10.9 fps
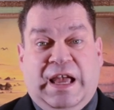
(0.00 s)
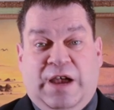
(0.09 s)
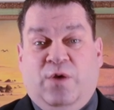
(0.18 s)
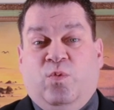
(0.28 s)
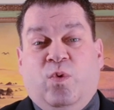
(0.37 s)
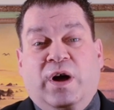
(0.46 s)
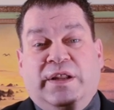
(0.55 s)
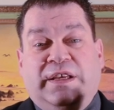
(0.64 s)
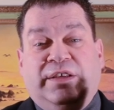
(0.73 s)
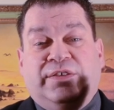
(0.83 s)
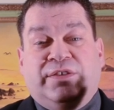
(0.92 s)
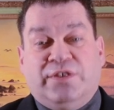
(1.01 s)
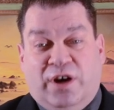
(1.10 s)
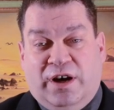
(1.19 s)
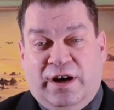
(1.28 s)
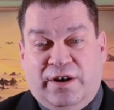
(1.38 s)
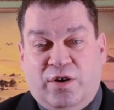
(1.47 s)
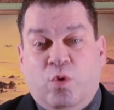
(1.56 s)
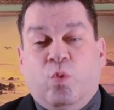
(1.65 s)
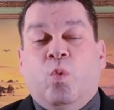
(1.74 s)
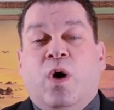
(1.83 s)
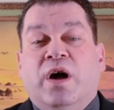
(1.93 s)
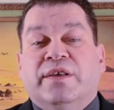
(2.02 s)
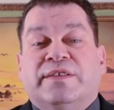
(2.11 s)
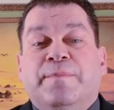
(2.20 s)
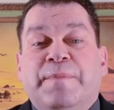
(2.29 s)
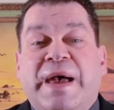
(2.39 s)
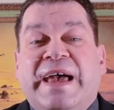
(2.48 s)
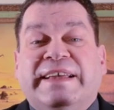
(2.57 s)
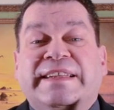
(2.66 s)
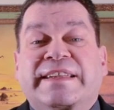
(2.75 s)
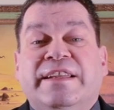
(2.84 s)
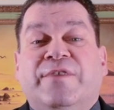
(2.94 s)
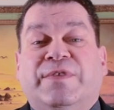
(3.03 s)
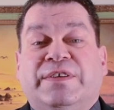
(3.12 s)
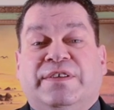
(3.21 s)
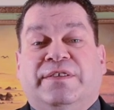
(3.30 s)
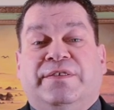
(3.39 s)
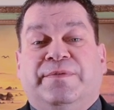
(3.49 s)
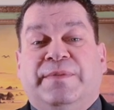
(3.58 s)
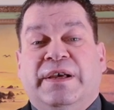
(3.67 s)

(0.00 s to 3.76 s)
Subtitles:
and what he saw was magnificent.